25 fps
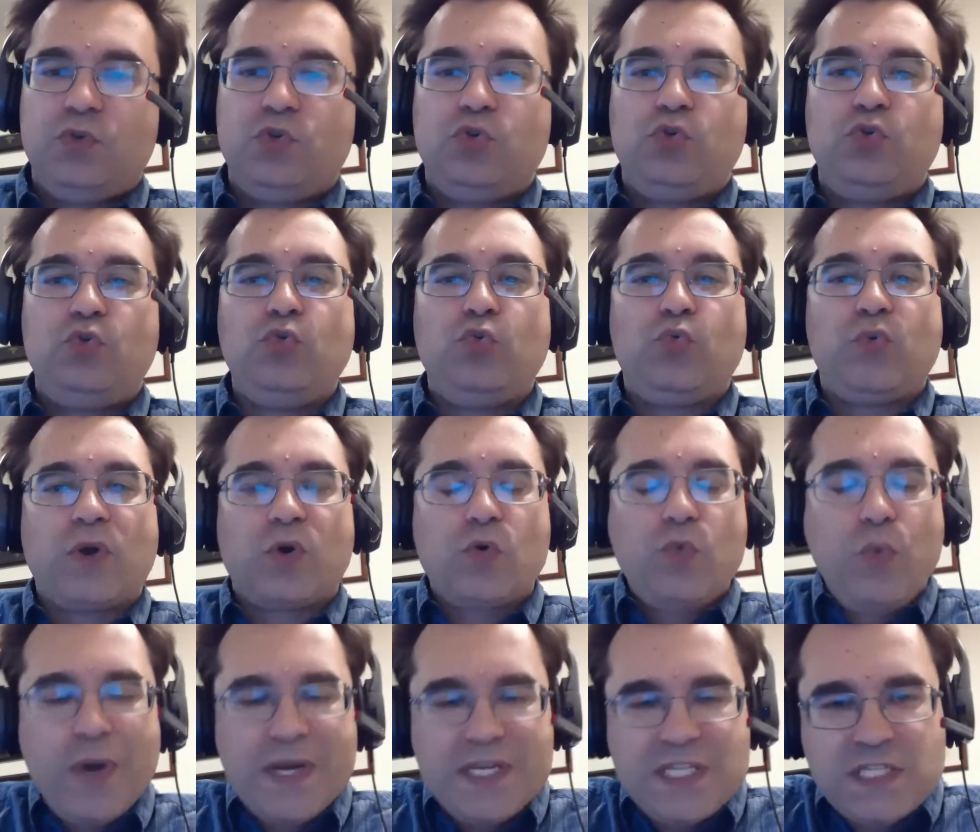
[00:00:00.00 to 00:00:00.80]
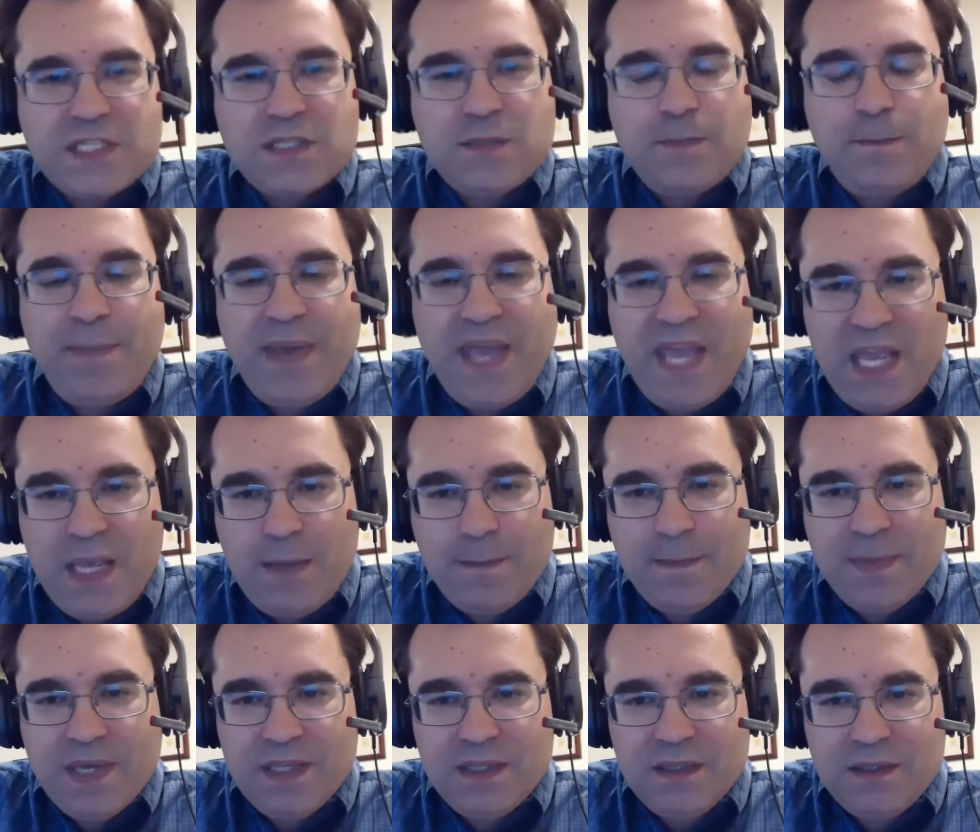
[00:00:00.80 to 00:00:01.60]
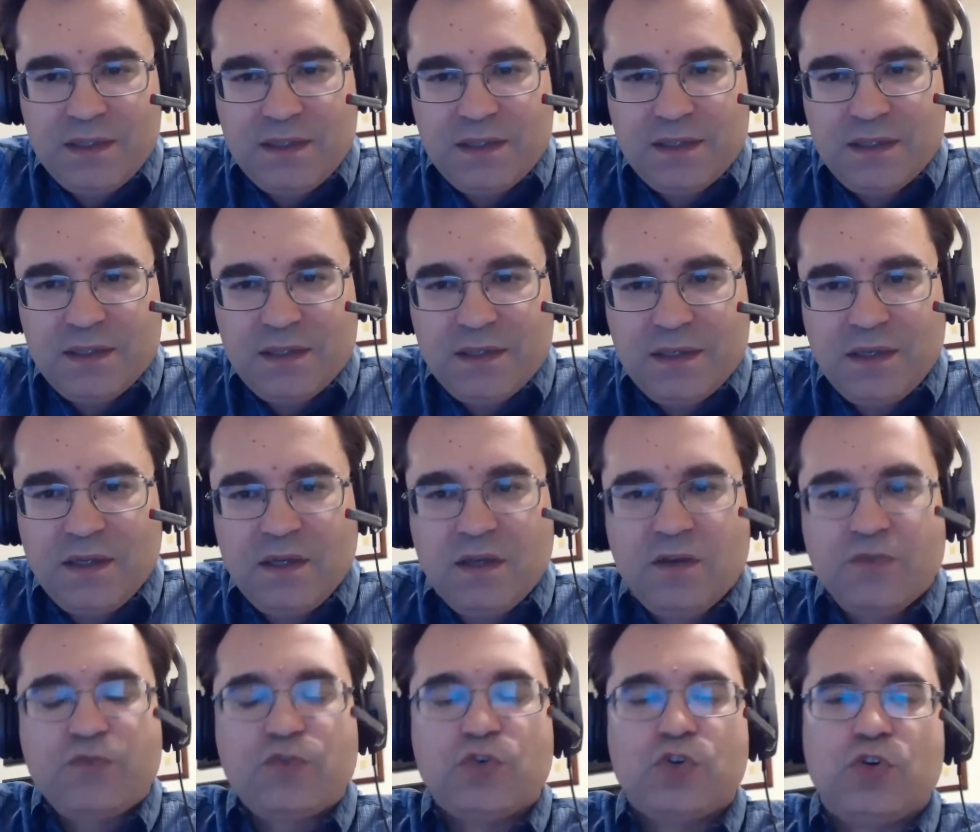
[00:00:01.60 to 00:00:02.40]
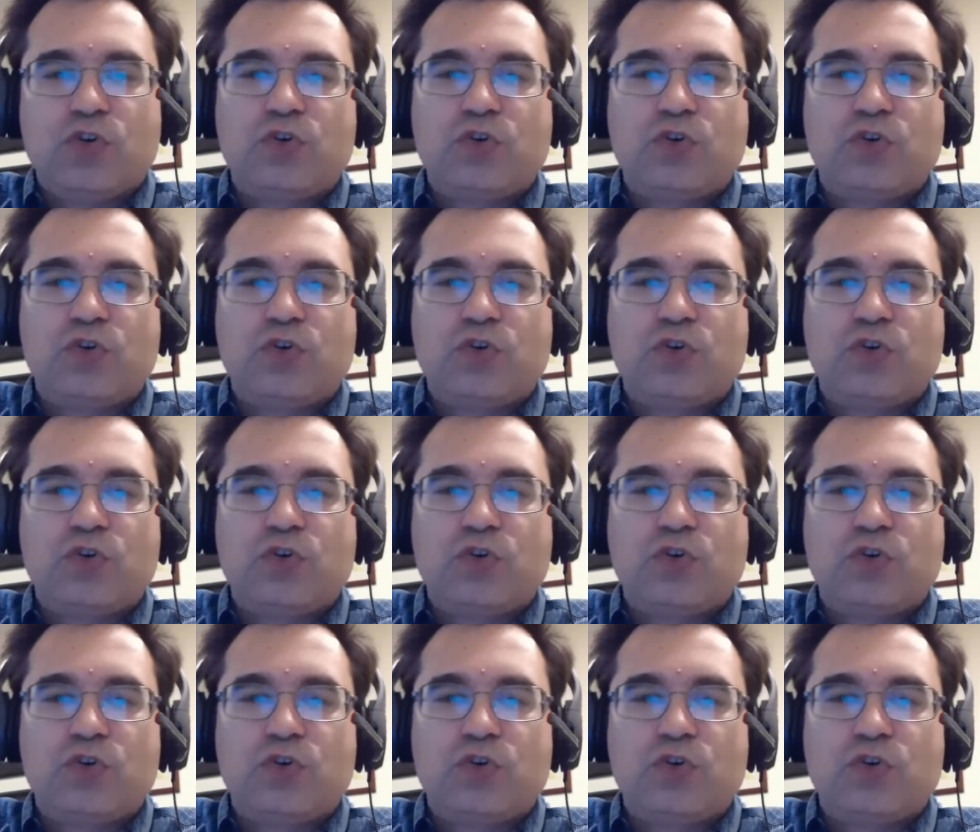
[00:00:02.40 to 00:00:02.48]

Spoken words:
to request payment for